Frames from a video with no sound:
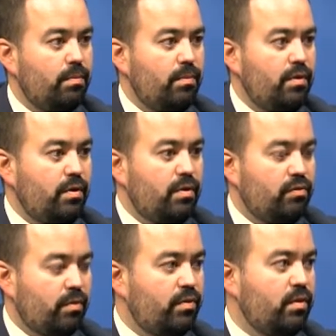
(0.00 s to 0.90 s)
is
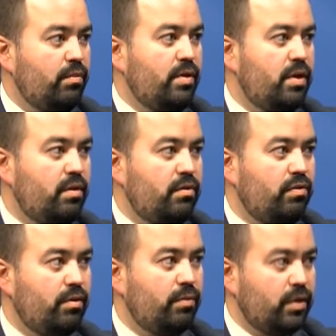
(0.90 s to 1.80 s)
something that we need to
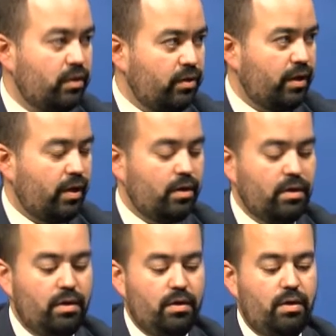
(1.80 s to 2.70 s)
continually look at.
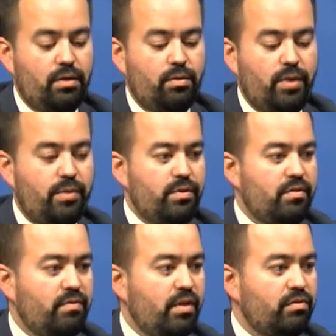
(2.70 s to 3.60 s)
The way we
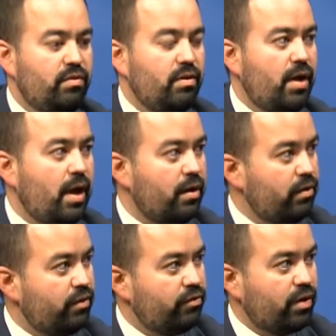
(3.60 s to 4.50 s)
invest in higher
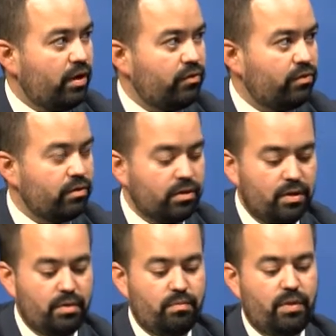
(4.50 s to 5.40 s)
education,
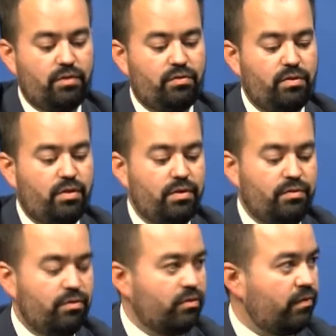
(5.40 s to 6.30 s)
and make sure that our
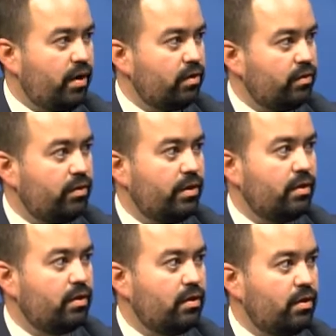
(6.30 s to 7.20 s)
institutes of higher learning
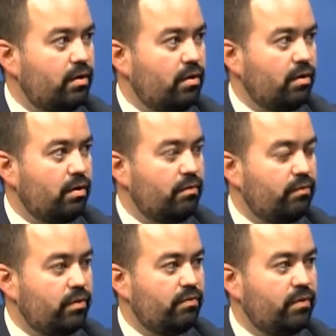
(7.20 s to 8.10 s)
are
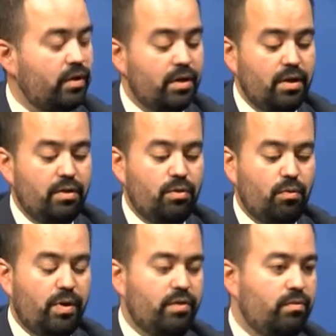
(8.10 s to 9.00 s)
fully funded. The
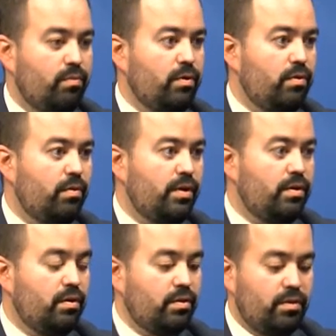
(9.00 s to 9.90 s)
way that we're going,
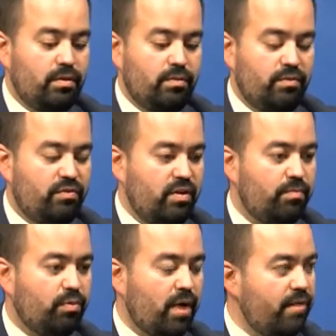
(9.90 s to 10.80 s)
you know, that we've seen
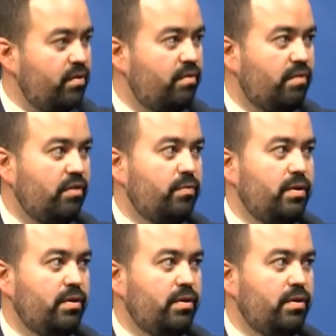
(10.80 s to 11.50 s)
private investment